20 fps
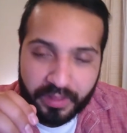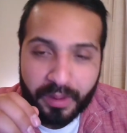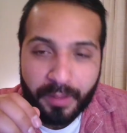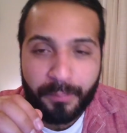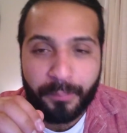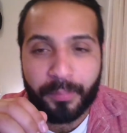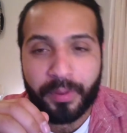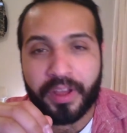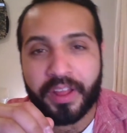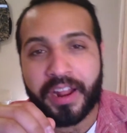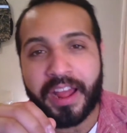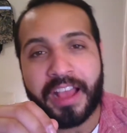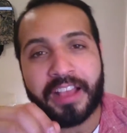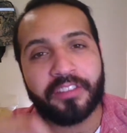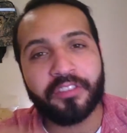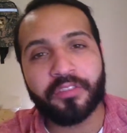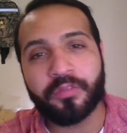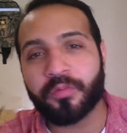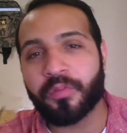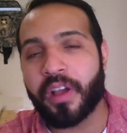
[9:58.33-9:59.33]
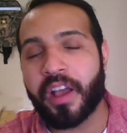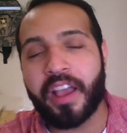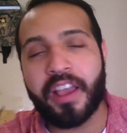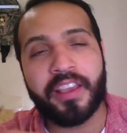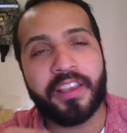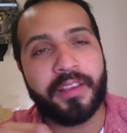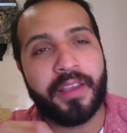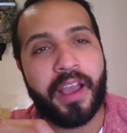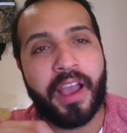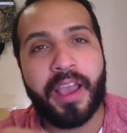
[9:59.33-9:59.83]
but
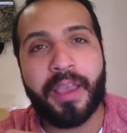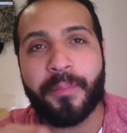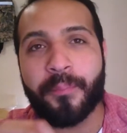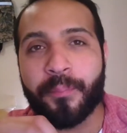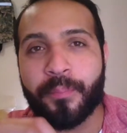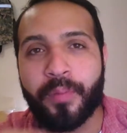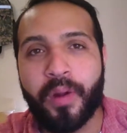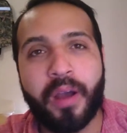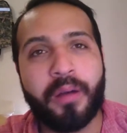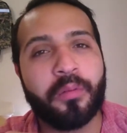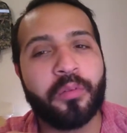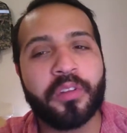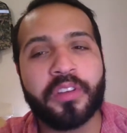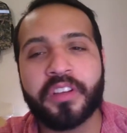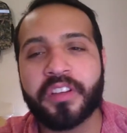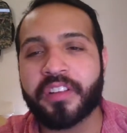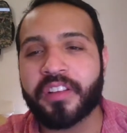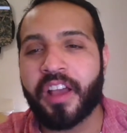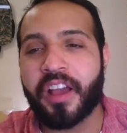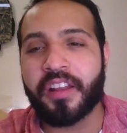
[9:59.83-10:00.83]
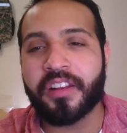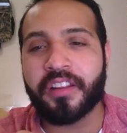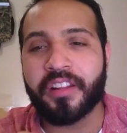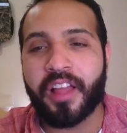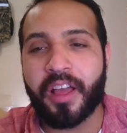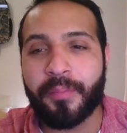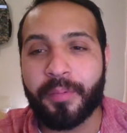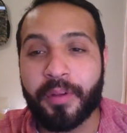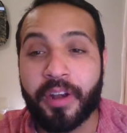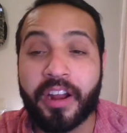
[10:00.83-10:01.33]
I probably could have gotten a
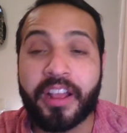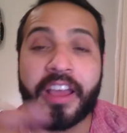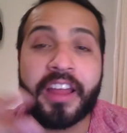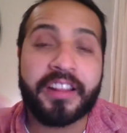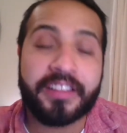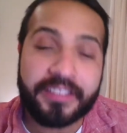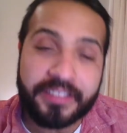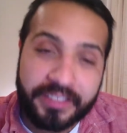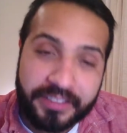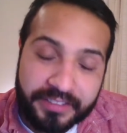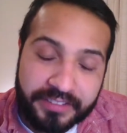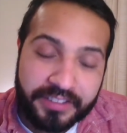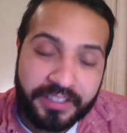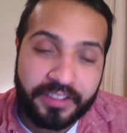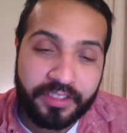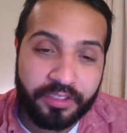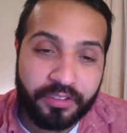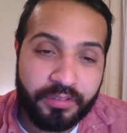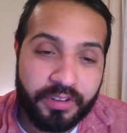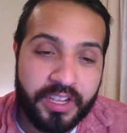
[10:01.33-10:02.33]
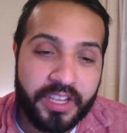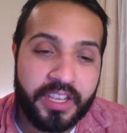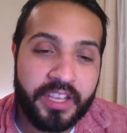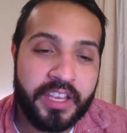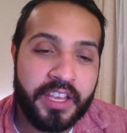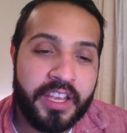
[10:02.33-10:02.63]
lot better. I got a 63